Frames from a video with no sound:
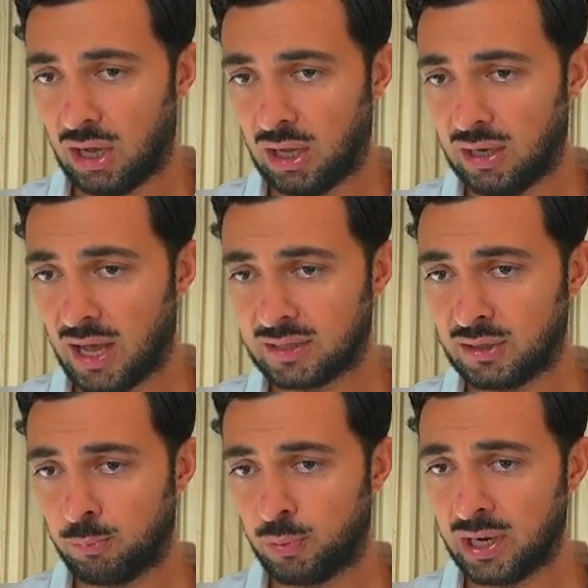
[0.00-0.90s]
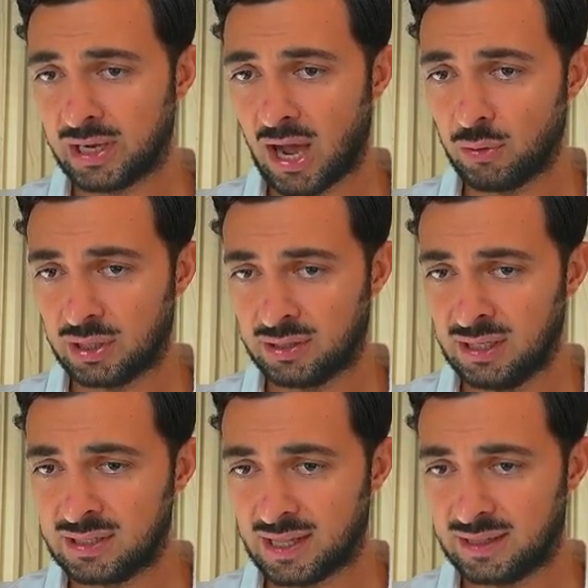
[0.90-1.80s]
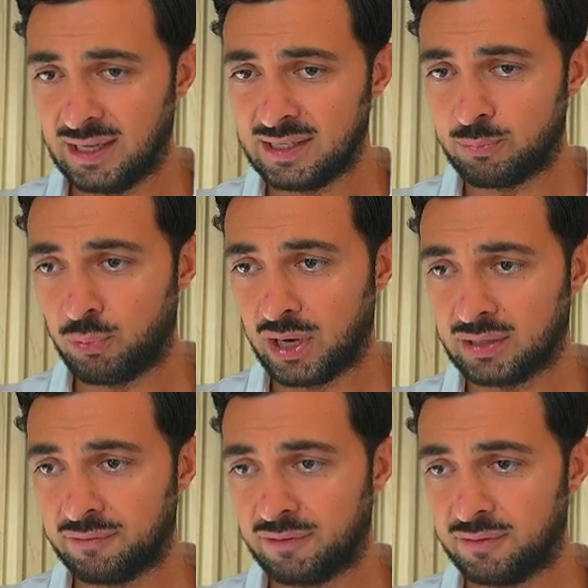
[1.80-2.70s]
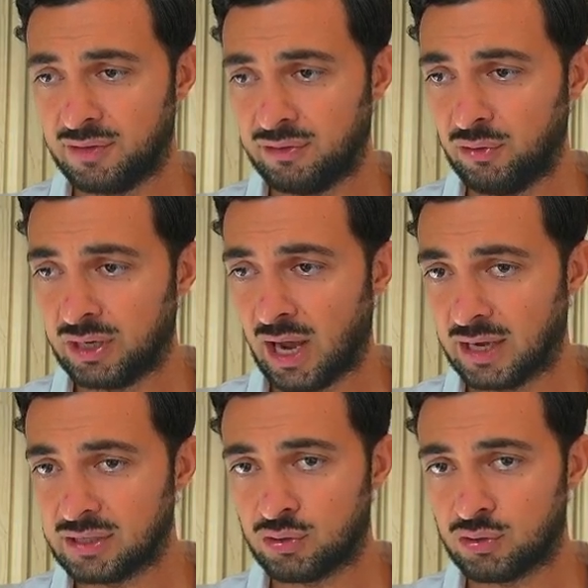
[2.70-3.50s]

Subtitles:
Like the breakout, it needs at least break the 53, guys,